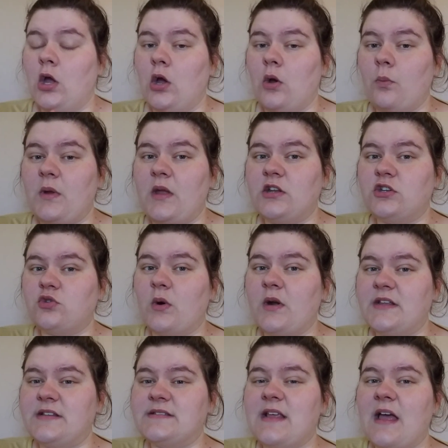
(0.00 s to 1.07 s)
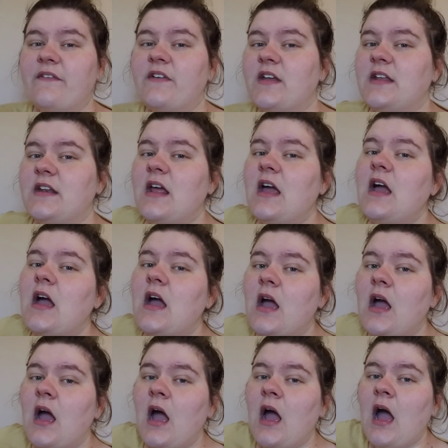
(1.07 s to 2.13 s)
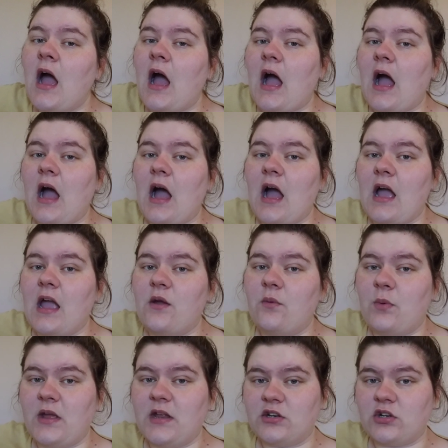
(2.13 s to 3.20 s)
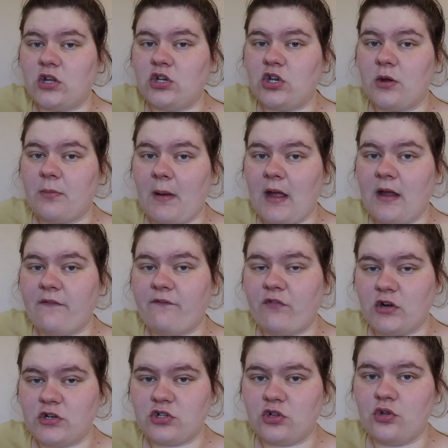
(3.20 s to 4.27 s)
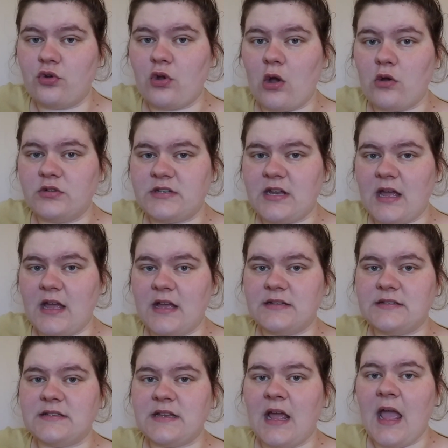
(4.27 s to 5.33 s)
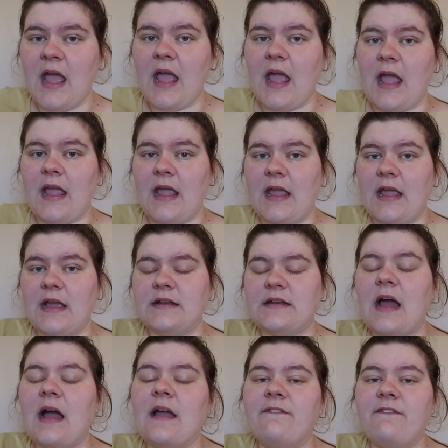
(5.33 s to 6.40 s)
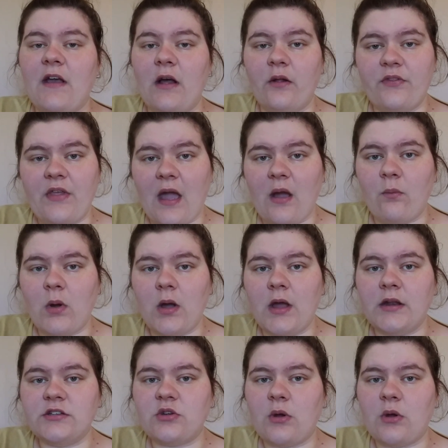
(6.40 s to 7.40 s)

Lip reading: Week 27, I went and took my first glucose test, and I failed that one, so